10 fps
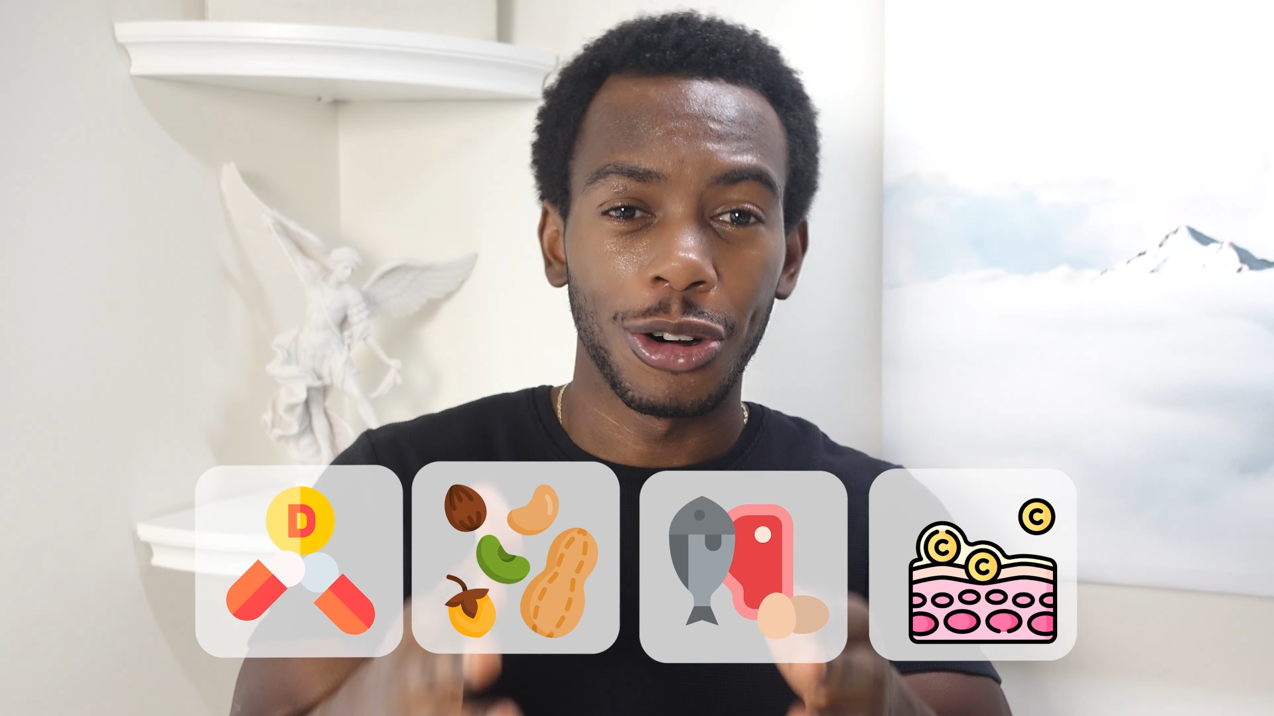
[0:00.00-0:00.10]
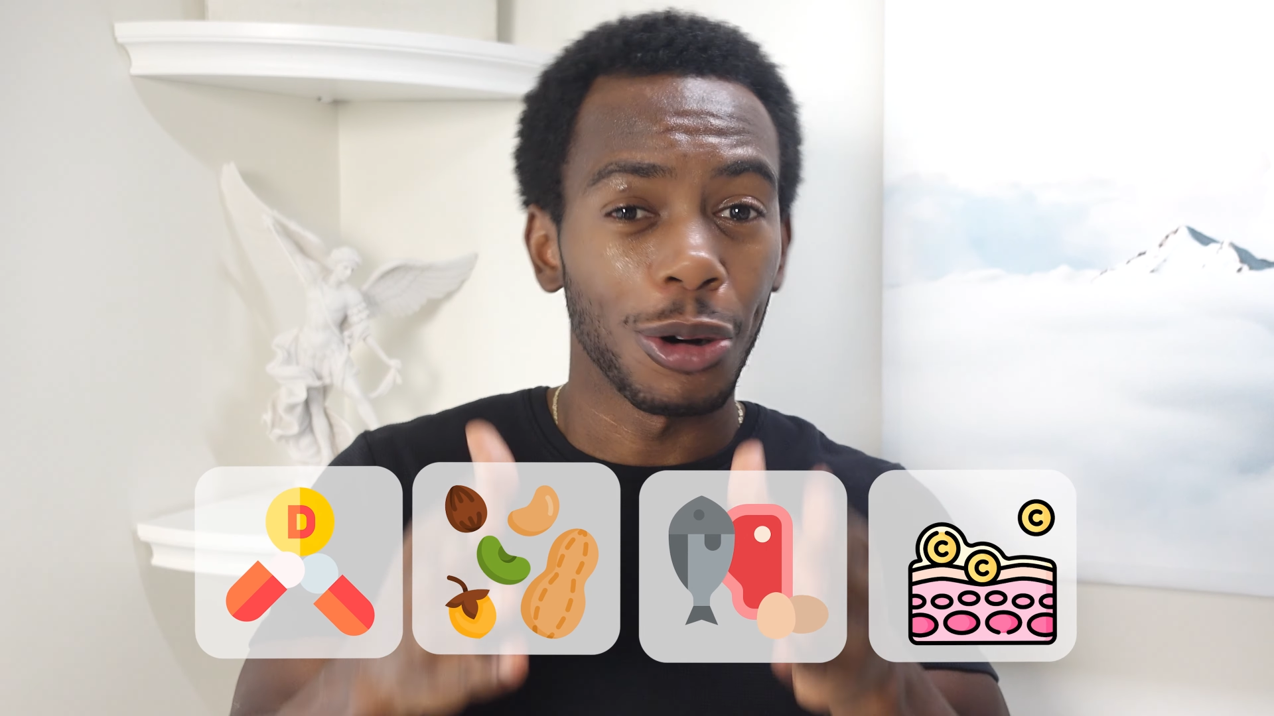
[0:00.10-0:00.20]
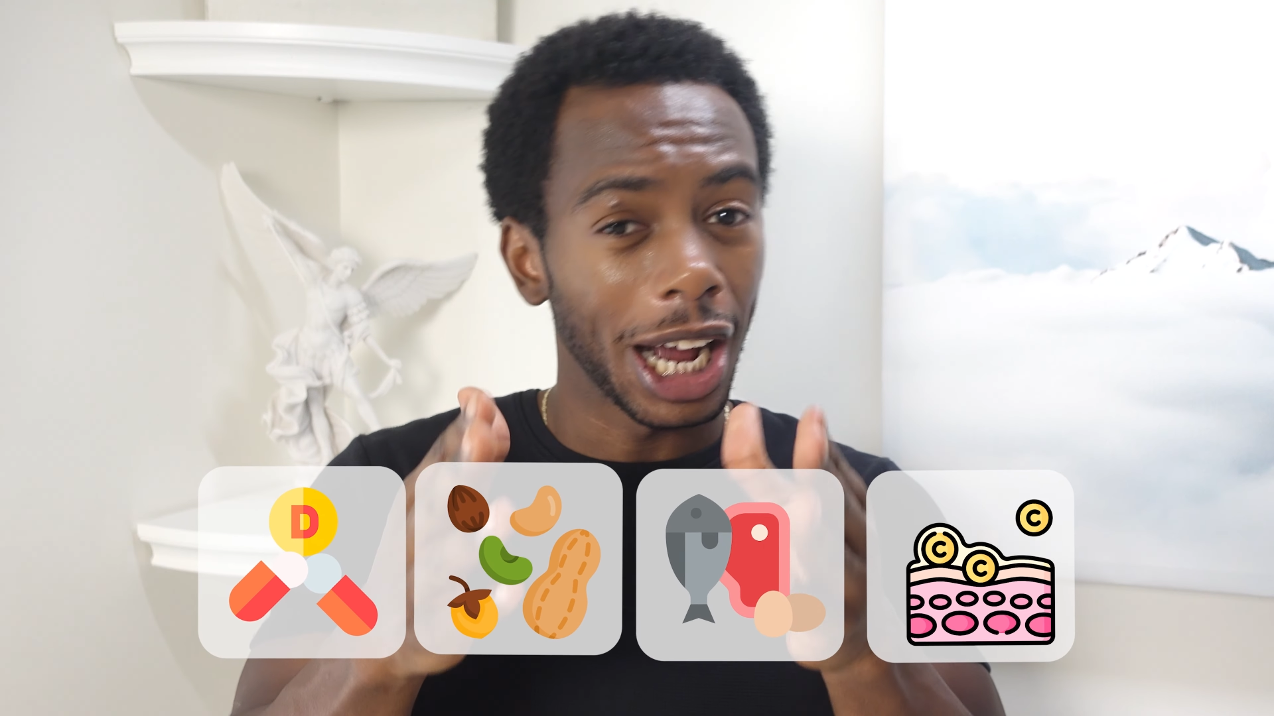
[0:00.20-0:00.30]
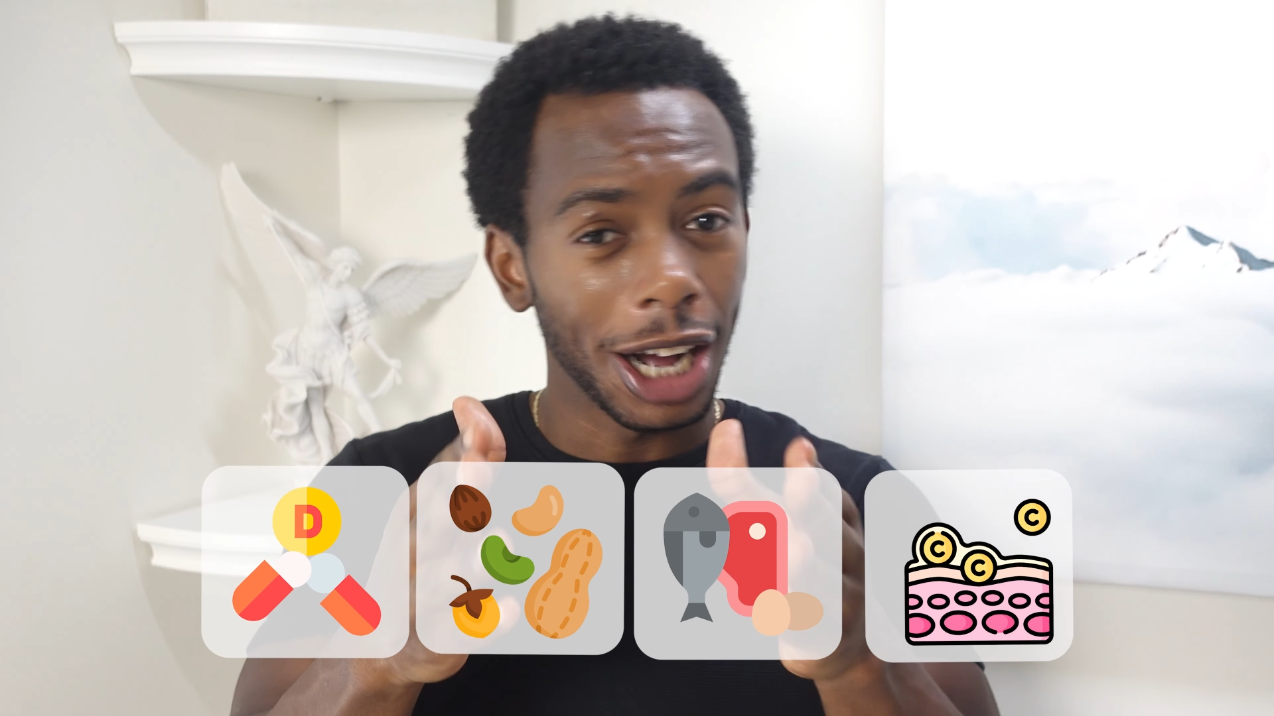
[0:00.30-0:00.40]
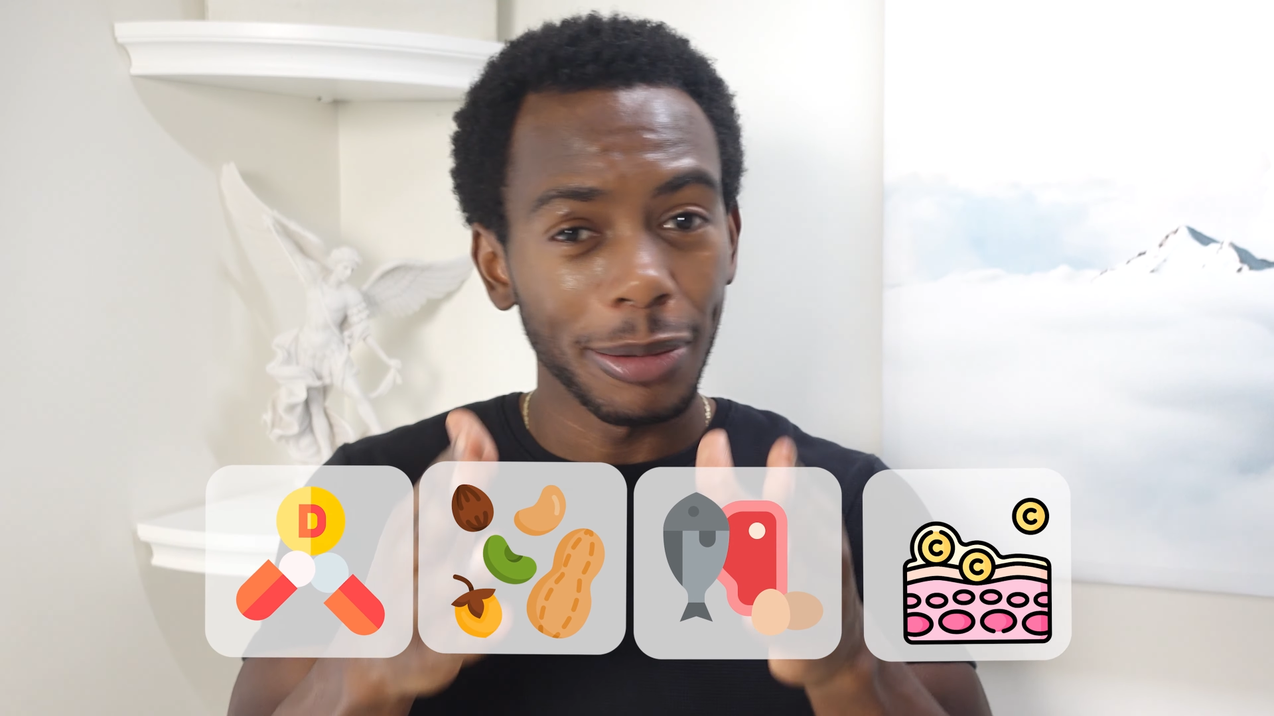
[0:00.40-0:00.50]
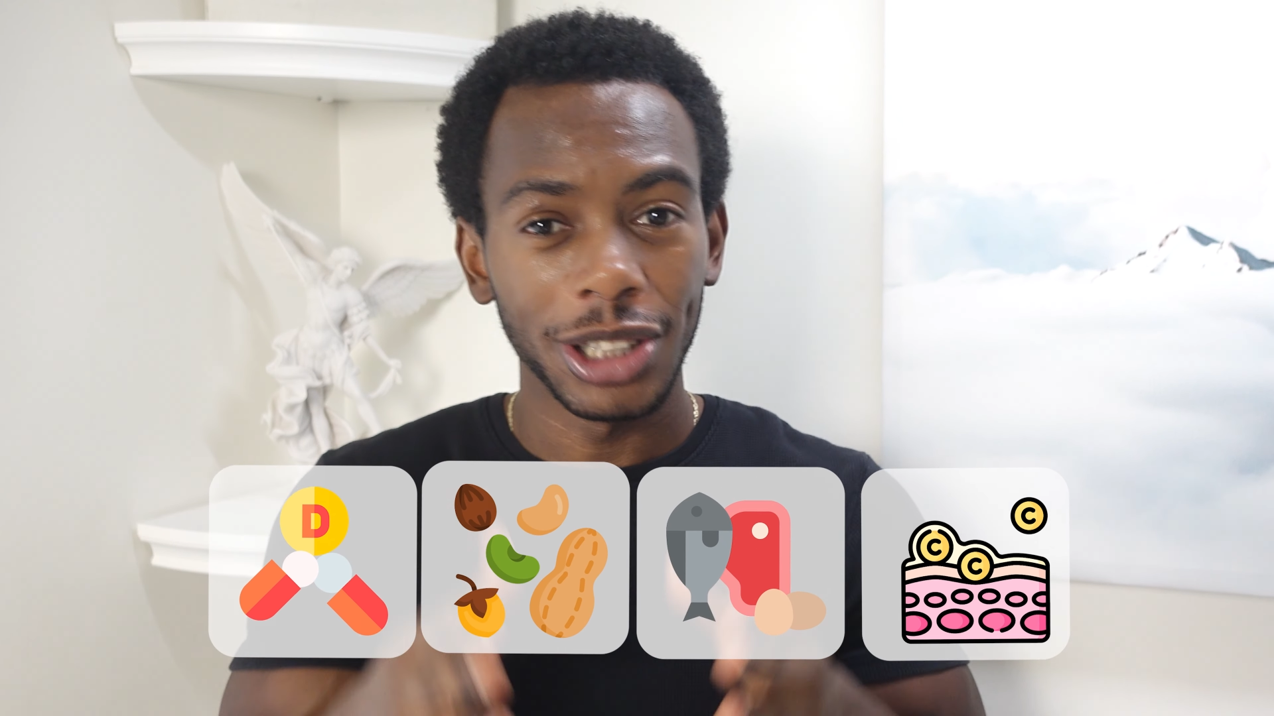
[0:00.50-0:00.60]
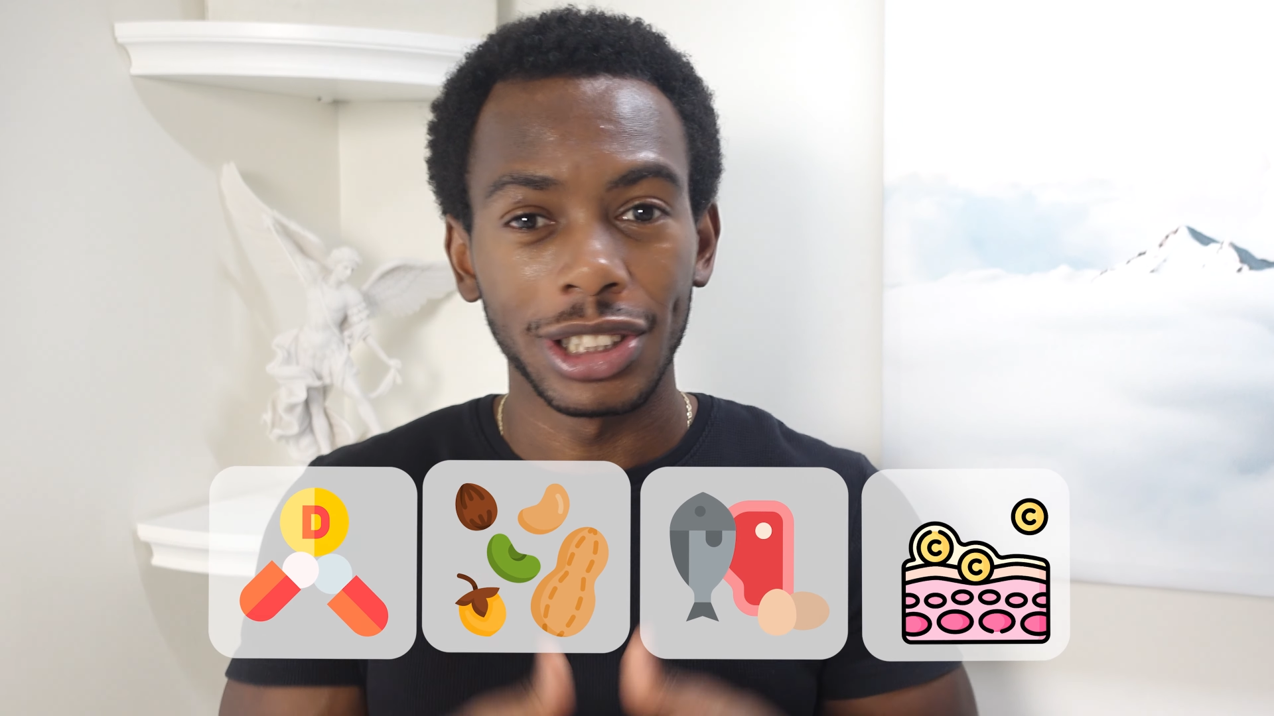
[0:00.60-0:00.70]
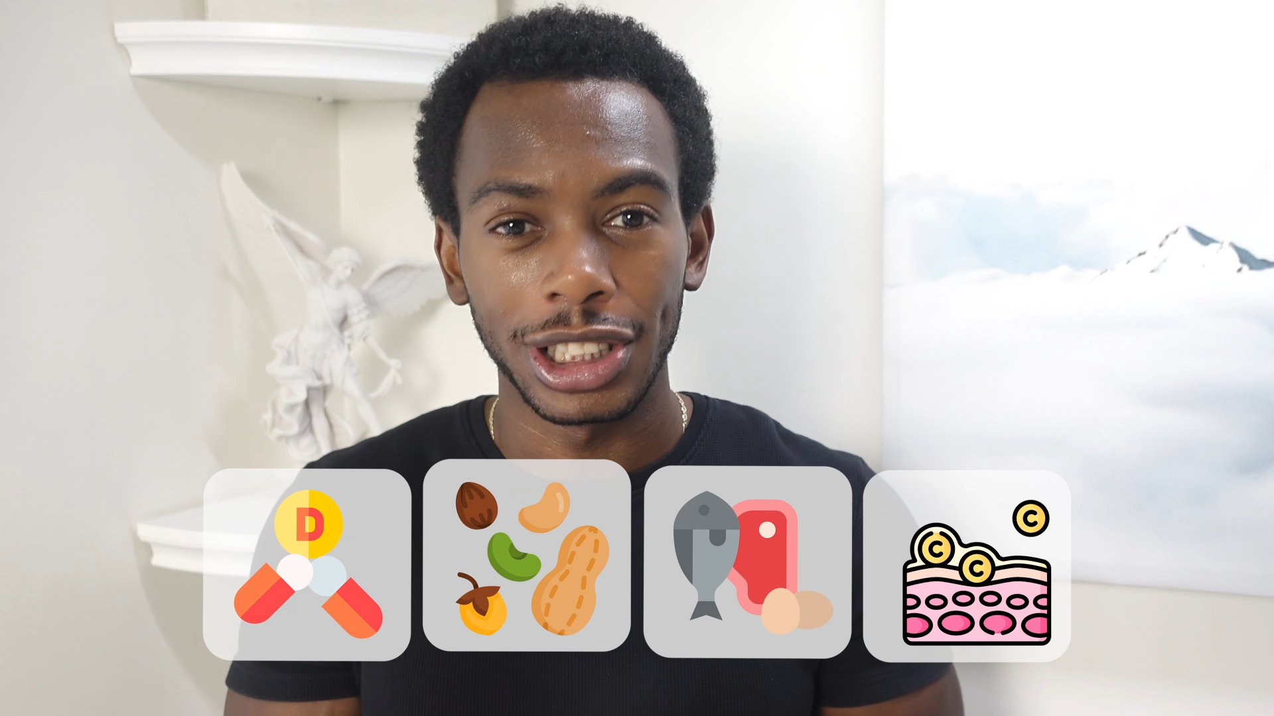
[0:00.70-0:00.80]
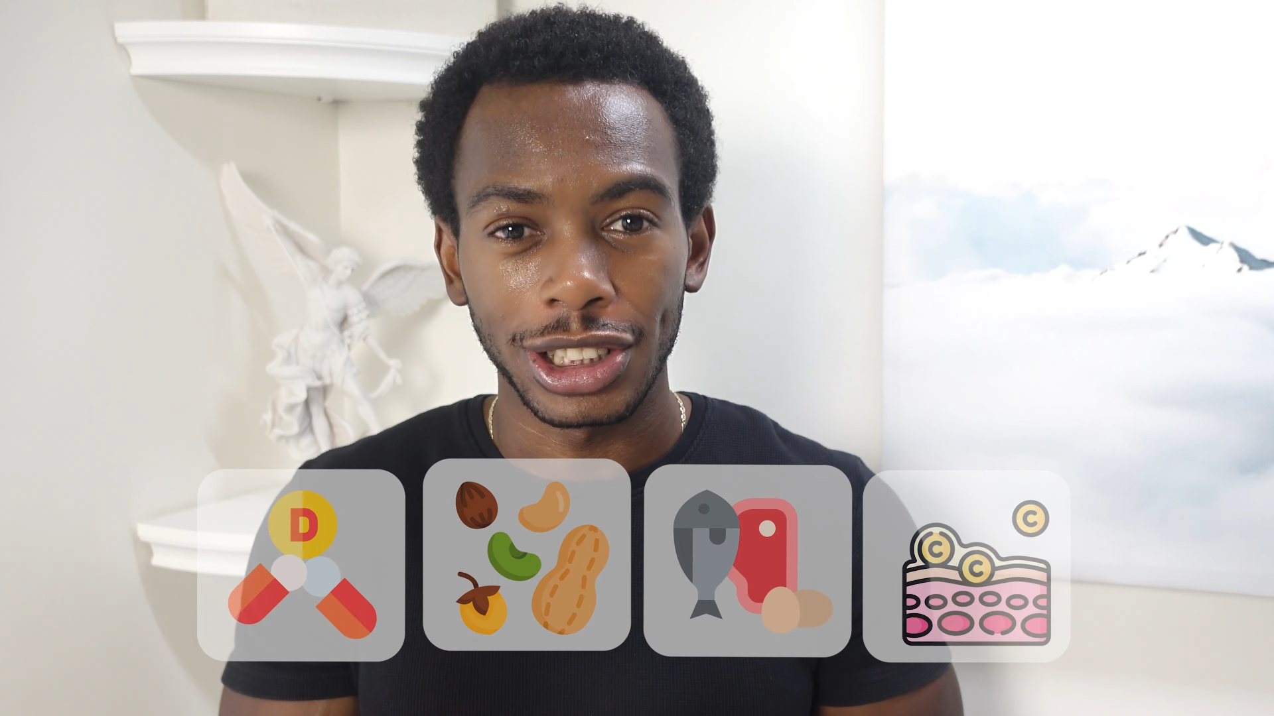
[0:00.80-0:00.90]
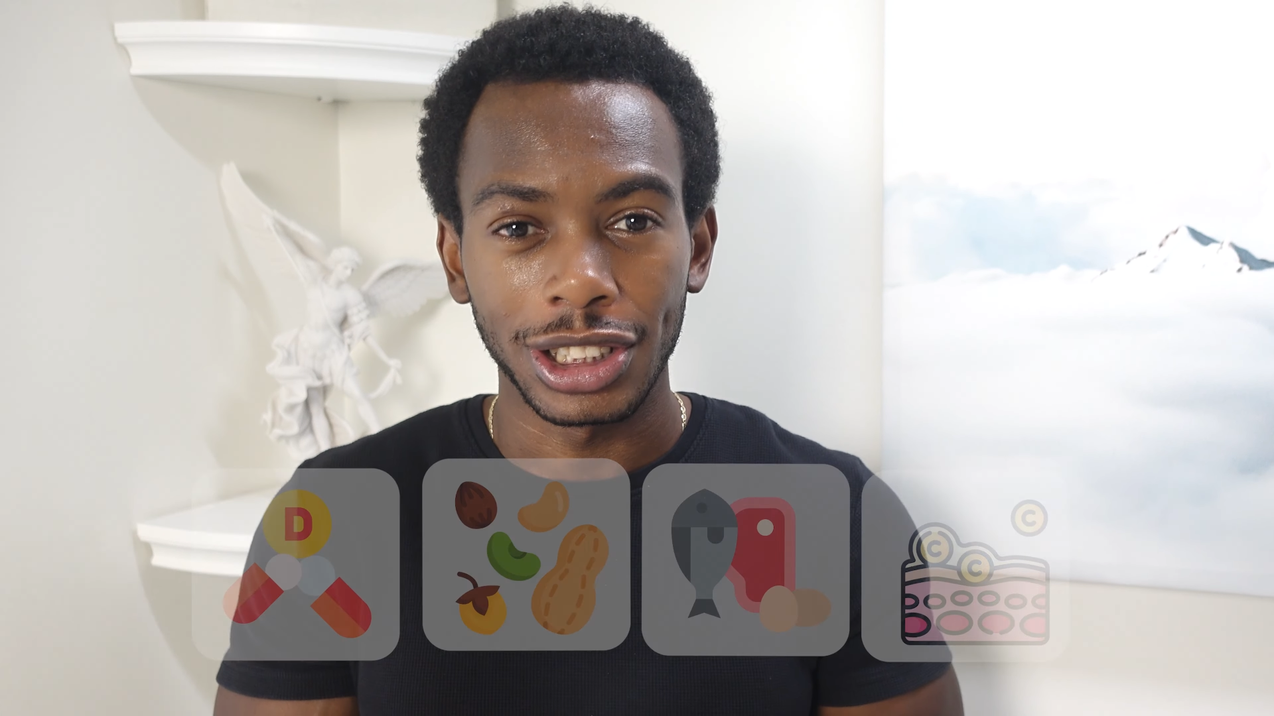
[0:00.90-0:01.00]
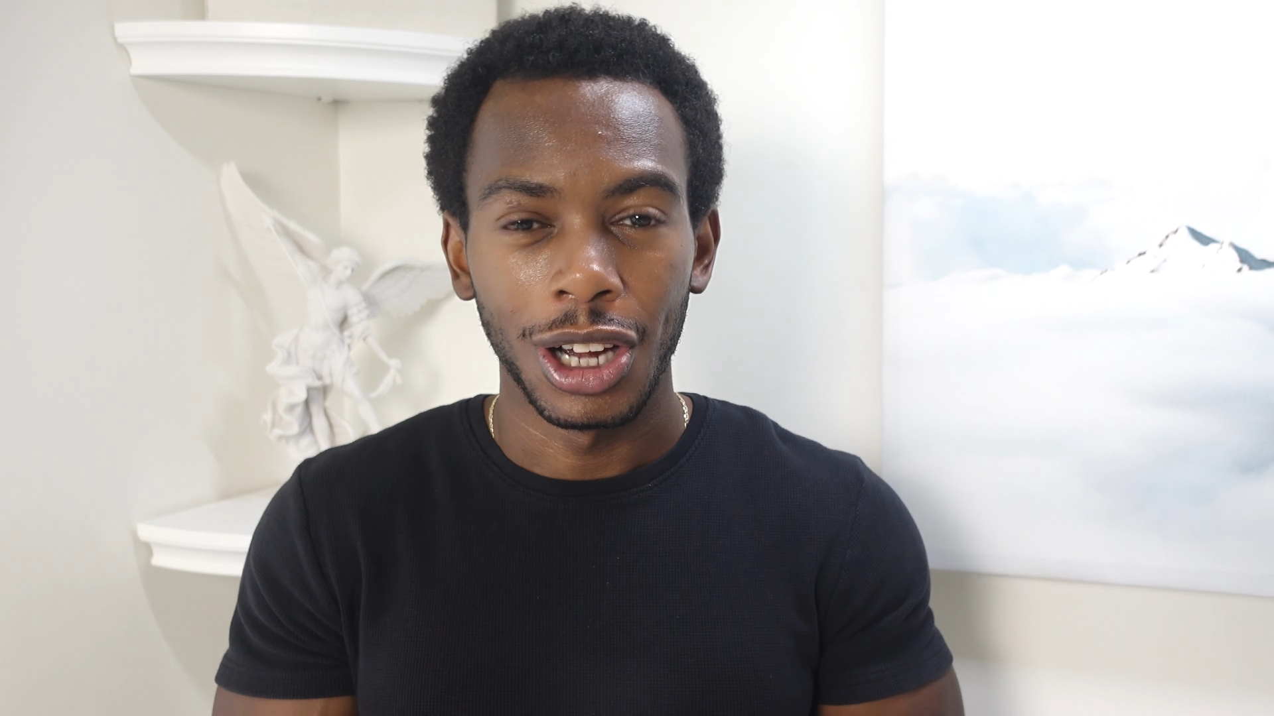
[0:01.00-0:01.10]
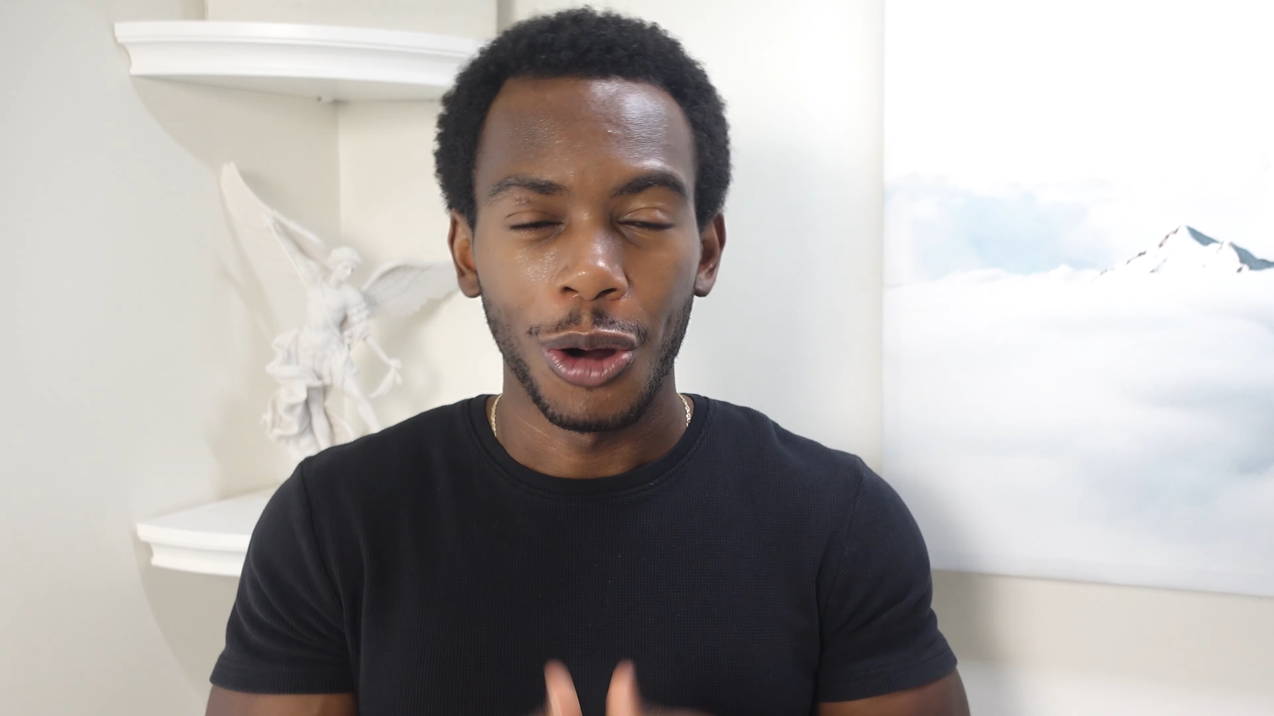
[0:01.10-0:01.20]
or how about this?